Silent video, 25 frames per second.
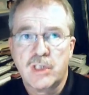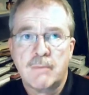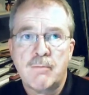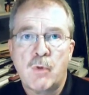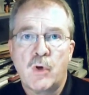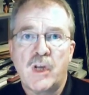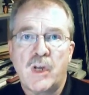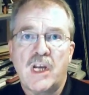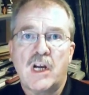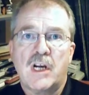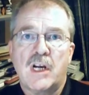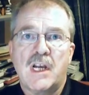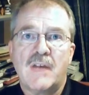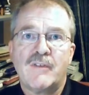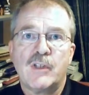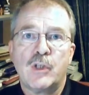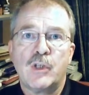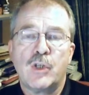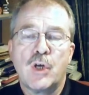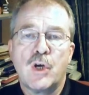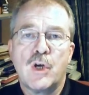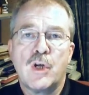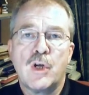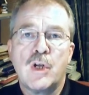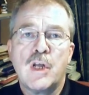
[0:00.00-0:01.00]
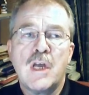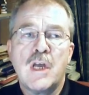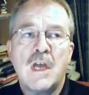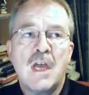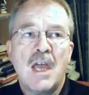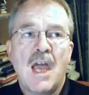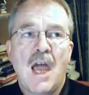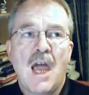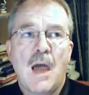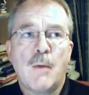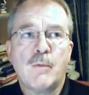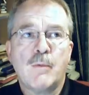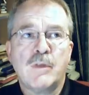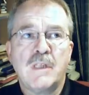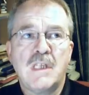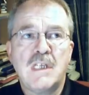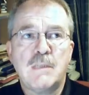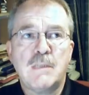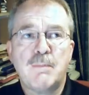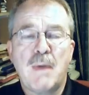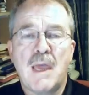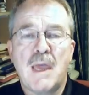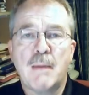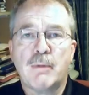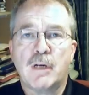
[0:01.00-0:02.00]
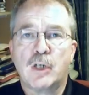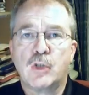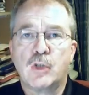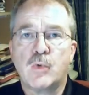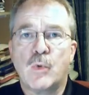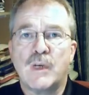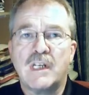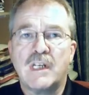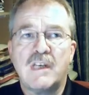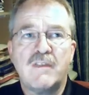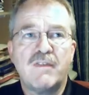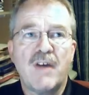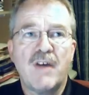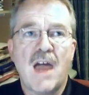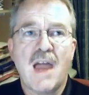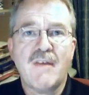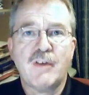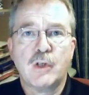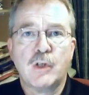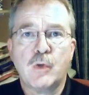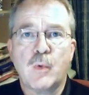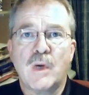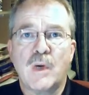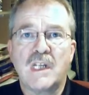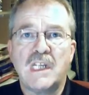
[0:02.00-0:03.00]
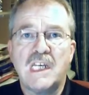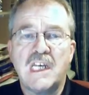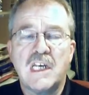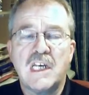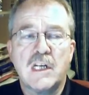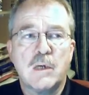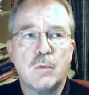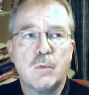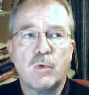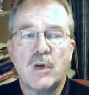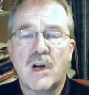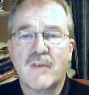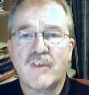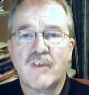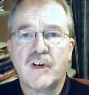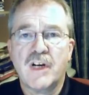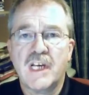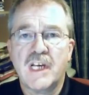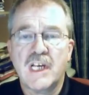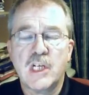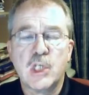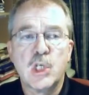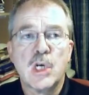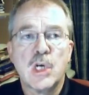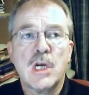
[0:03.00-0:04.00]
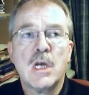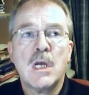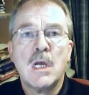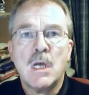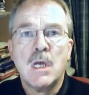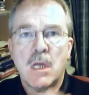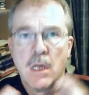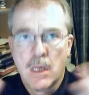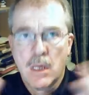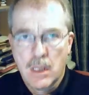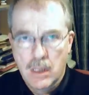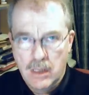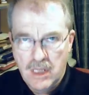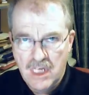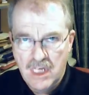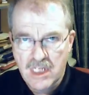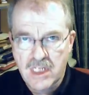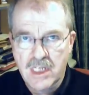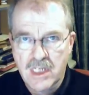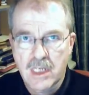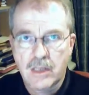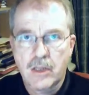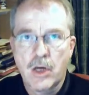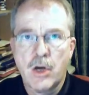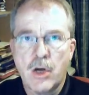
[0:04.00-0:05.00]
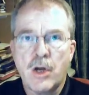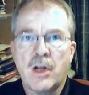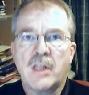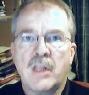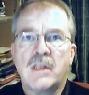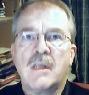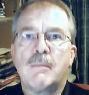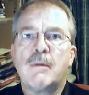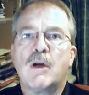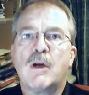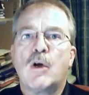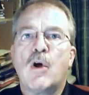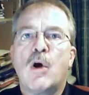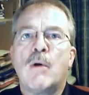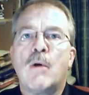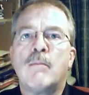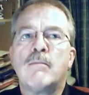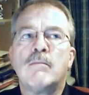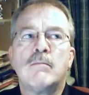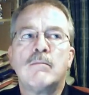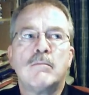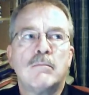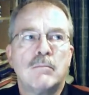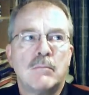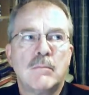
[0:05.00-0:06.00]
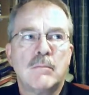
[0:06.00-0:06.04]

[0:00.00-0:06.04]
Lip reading: of money are given down. And when these people are 25 or 28 or whatever age, they sit down and they become